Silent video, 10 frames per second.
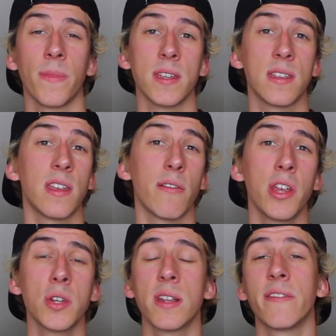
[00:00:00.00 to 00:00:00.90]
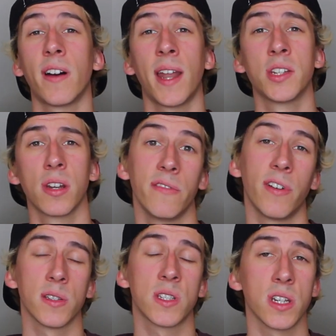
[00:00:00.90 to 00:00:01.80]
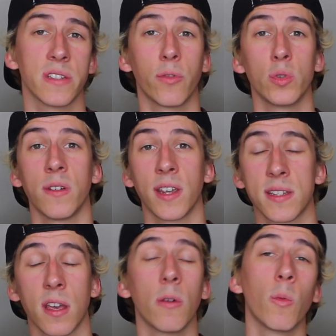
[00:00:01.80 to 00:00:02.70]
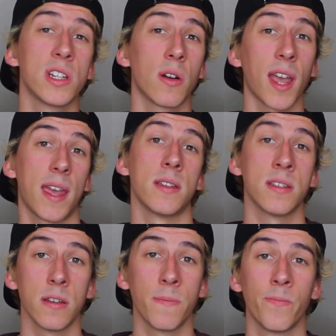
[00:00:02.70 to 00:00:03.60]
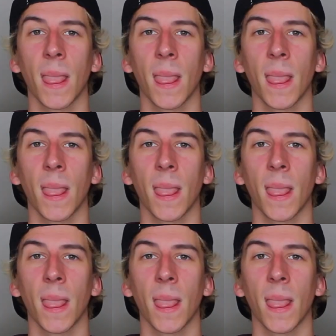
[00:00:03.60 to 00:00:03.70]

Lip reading: is that there are usually financial advantages for doing so, which I'll get into.